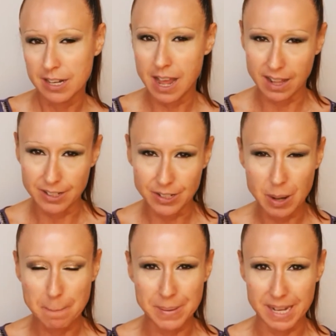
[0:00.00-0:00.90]

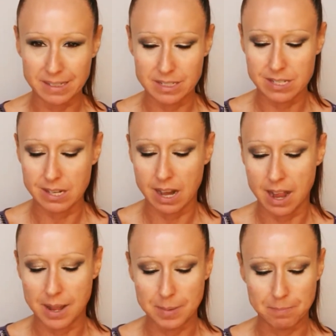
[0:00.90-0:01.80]
color, but
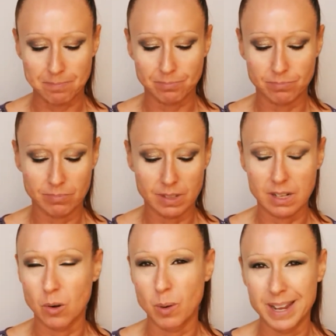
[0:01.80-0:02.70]

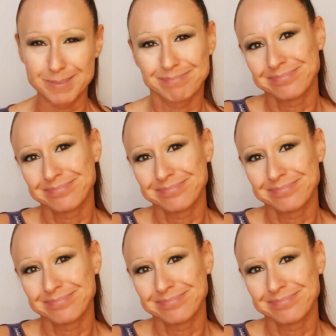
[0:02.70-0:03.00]
you know what?